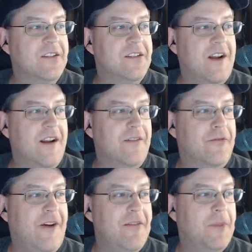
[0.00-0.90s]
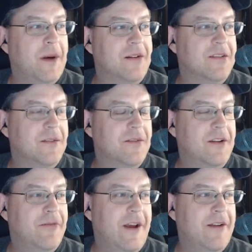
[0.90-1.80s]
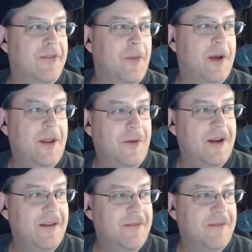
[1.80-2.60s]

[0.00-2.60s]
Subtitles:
start at $5 in Fayetteville, by the way.